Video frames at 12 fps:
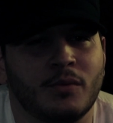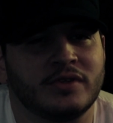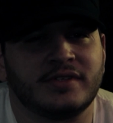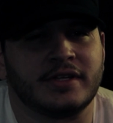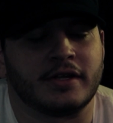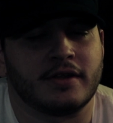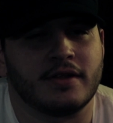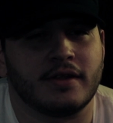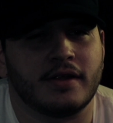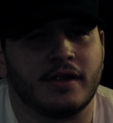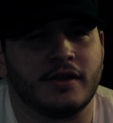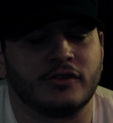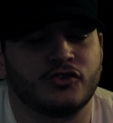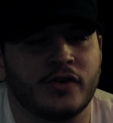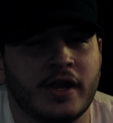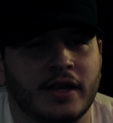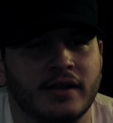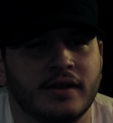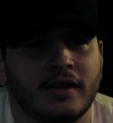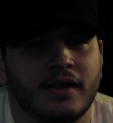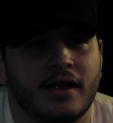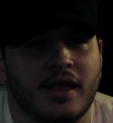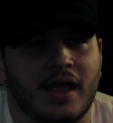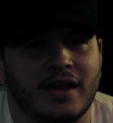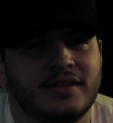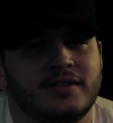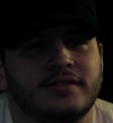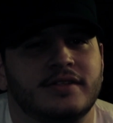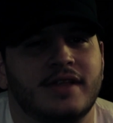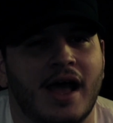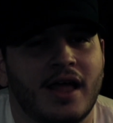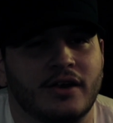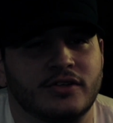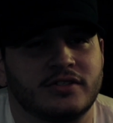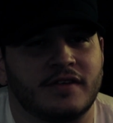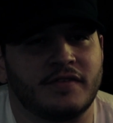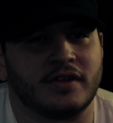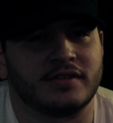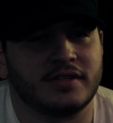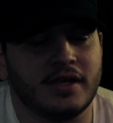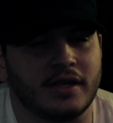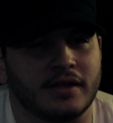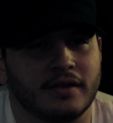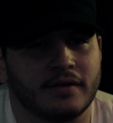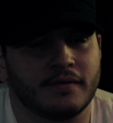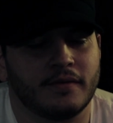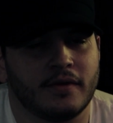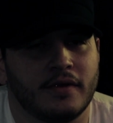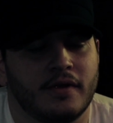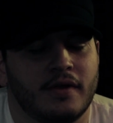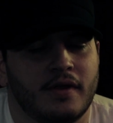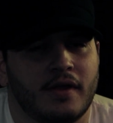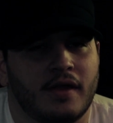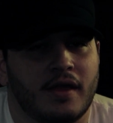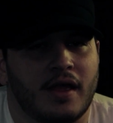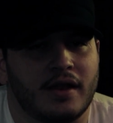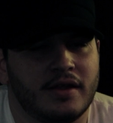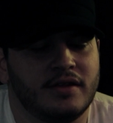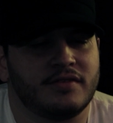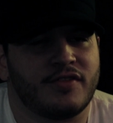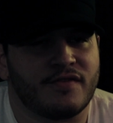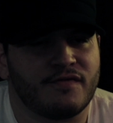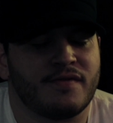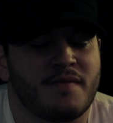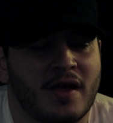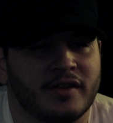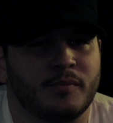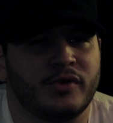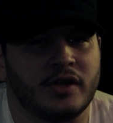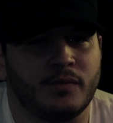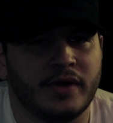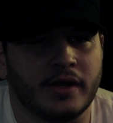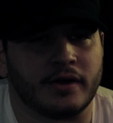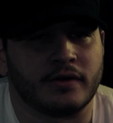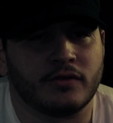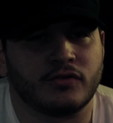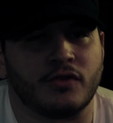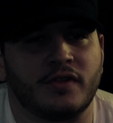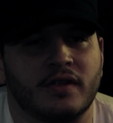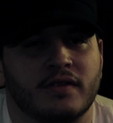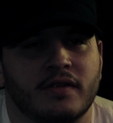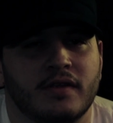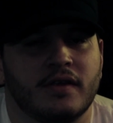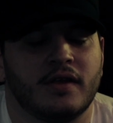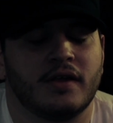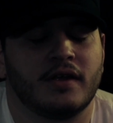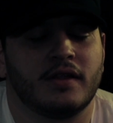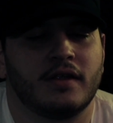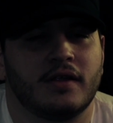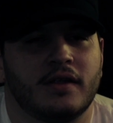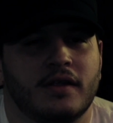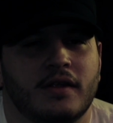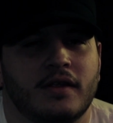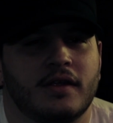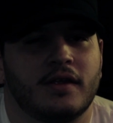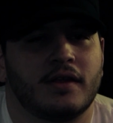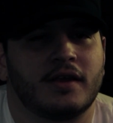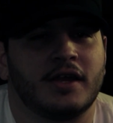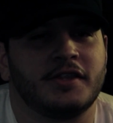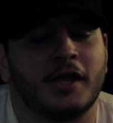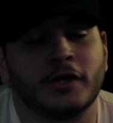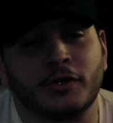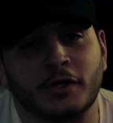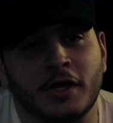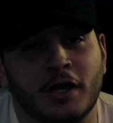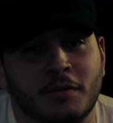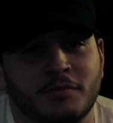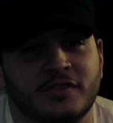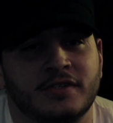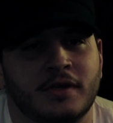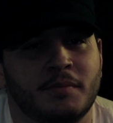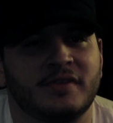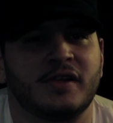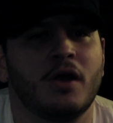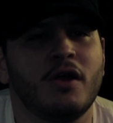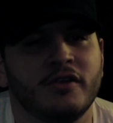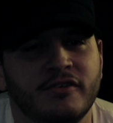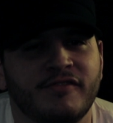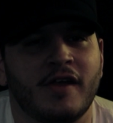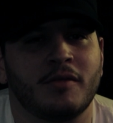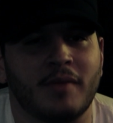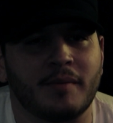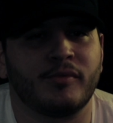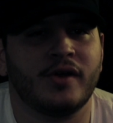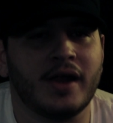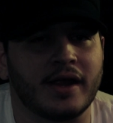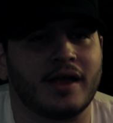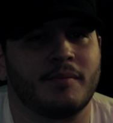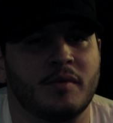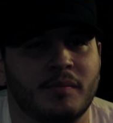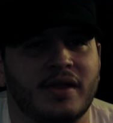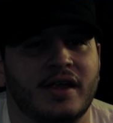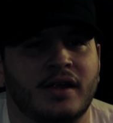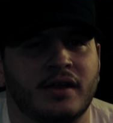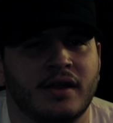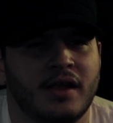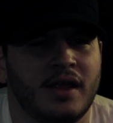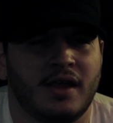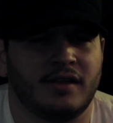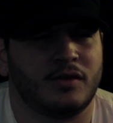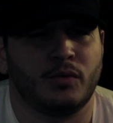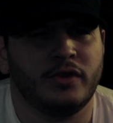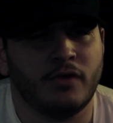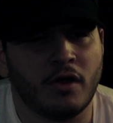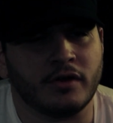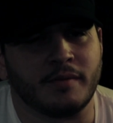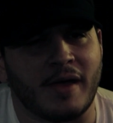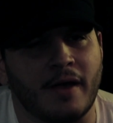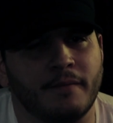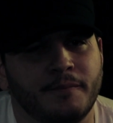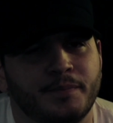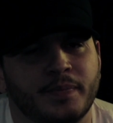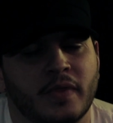anyone's in the train, and he sees $1 stuffed in the seat. And he's found it pretty weird. So the conductor comes to him and says, oh, you found my prank I've been playing. I was like, what are you talking about?